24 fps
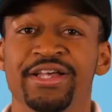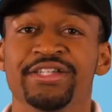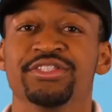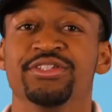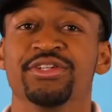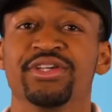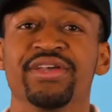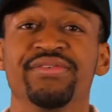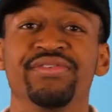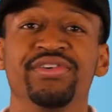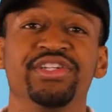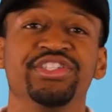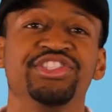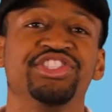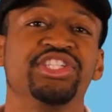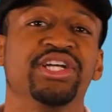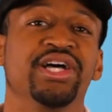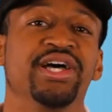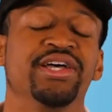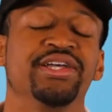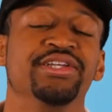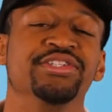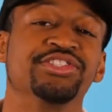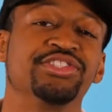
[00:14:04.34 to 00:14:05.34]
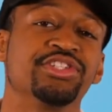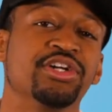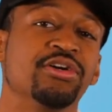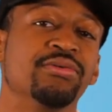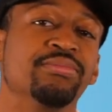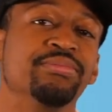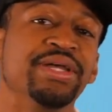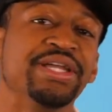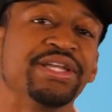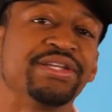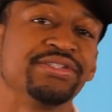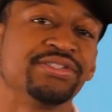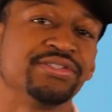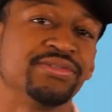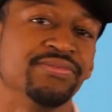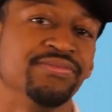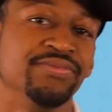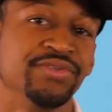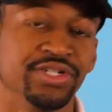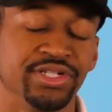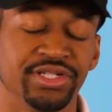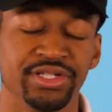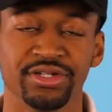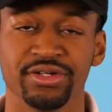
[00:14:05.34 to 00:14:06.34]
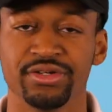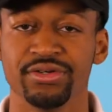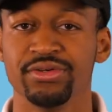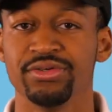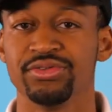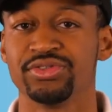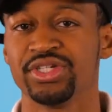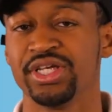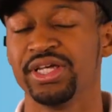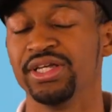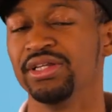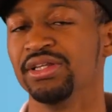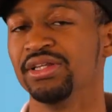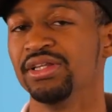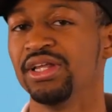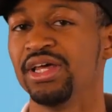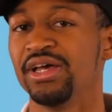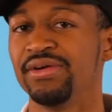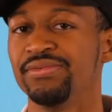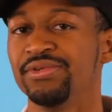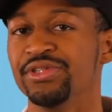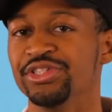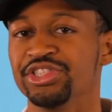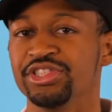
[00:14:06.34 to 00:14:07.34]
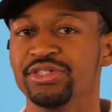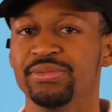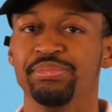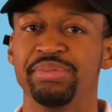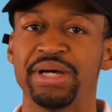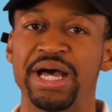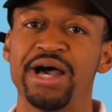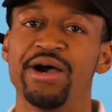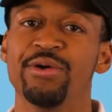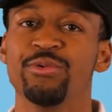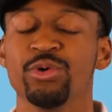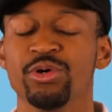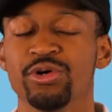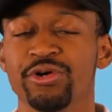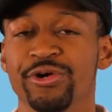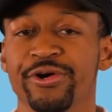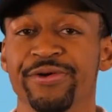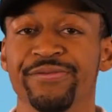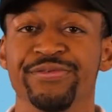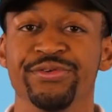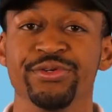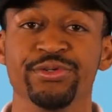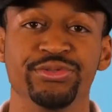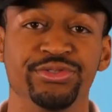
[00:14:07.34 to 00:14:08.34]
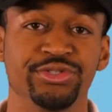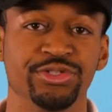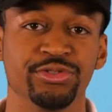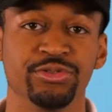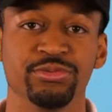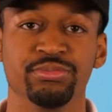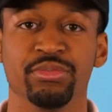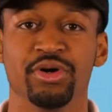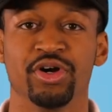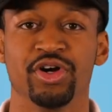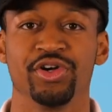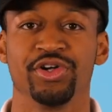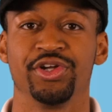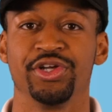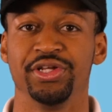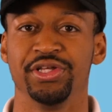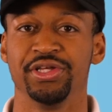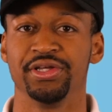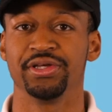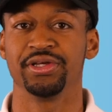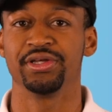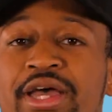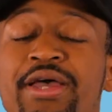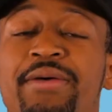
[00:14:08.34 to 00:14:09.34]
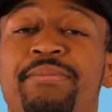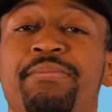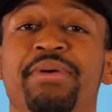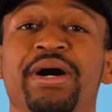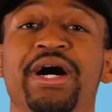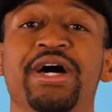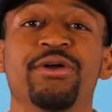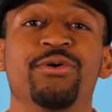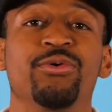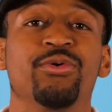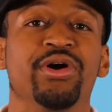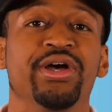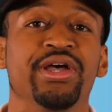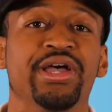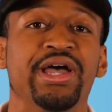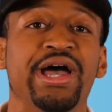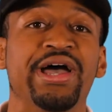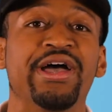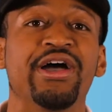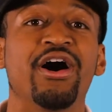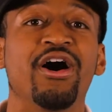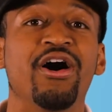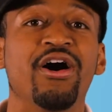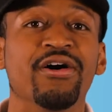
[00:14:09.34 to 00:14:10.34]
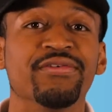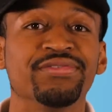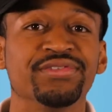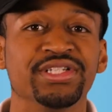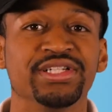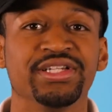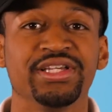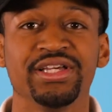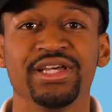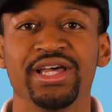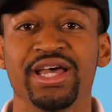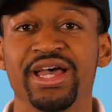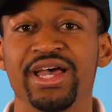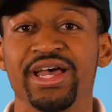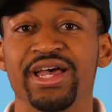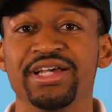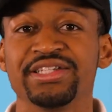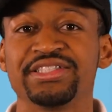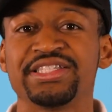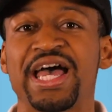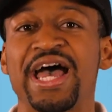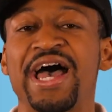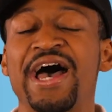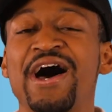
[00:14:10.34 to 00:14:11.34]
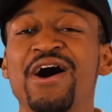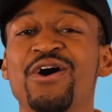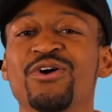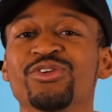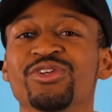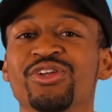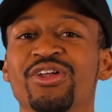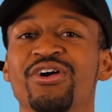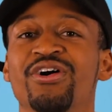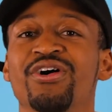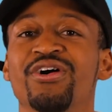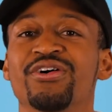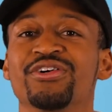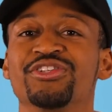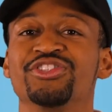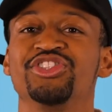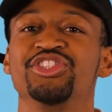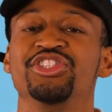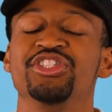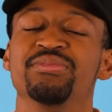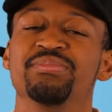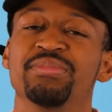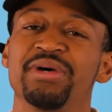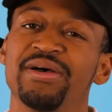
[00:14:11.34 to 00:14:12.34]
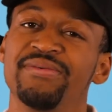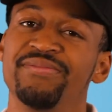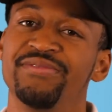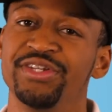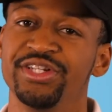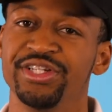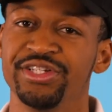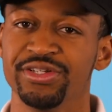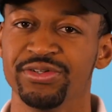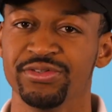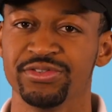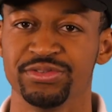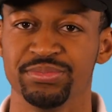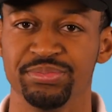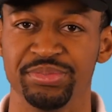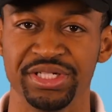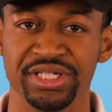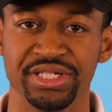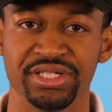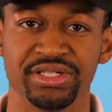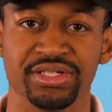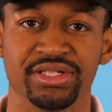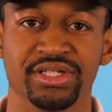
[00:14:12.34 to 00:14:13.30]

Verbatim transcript: So give it a shot and start making some videos and leverage the power of YouTube marketing. And by the way, I often get asked how long should my videos be?